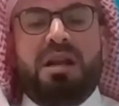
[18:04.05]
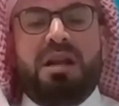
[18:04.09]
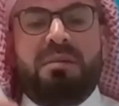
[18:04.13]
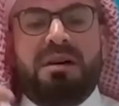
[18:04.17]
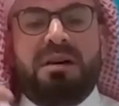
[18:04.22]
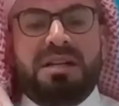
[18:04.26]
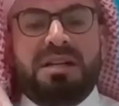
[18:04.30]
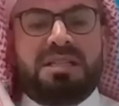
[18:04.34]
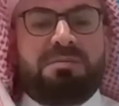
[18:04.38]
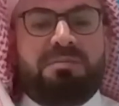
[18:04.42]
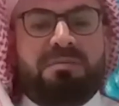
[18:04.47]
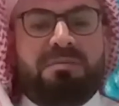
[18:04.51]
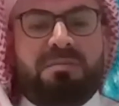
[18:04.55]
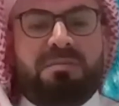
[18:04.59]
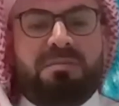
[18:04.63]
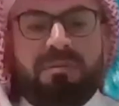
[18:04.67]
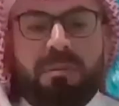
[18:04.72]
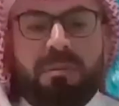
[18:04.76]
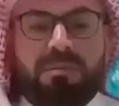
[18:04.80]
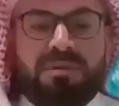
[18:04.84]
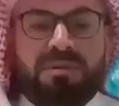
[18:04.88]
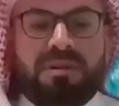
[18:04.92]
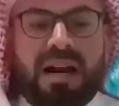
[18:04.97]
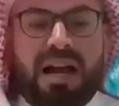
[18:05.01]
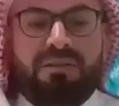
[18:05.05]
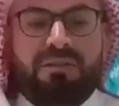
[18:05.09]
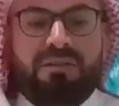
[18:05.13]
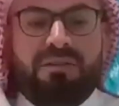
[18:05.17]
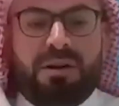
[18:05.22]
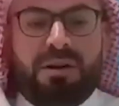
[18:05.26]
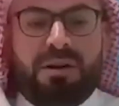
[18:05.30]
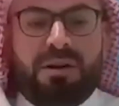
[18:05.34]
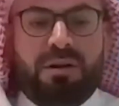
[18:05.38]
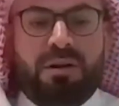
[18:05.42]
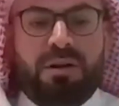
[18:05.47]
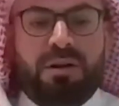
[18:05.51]
minutes
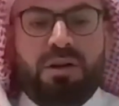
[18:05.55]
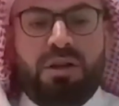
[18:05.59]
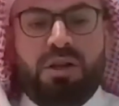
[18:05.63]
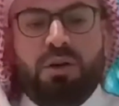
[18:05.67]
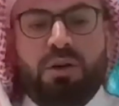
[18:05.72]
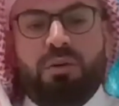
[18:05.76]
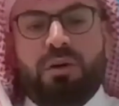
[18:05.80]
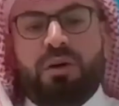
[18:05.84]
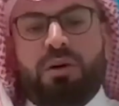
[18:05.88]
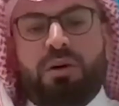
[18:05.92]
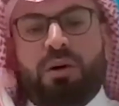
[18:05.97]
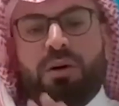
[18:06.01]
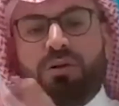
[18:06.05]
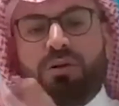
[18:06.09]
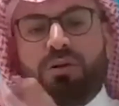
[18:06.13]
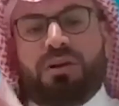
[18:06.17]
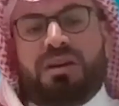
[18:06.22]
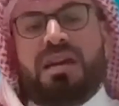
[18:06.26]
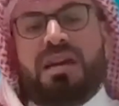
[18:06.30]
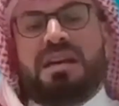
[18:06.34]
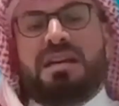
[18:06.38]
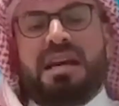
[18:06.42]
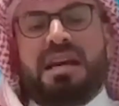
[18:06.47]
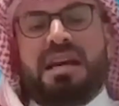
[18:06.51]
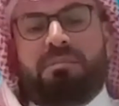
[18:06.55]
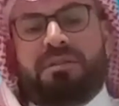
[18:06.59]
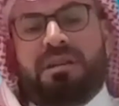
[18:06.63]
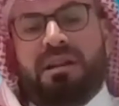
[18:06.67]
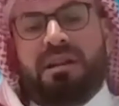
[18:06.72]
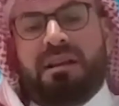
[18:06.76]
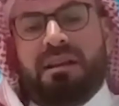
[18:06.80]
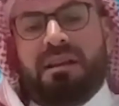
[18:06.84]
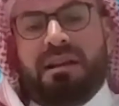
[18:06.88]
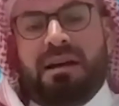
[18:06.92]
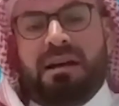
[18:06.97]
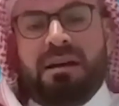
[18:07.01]
driver, you will go to King
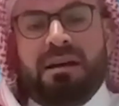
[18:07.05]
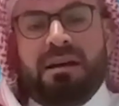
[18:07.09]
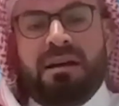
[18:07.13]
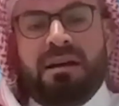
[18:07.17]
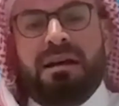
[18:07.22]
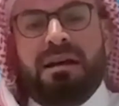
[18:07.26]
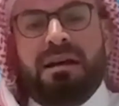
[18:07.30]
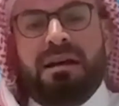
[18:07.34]
Abdullah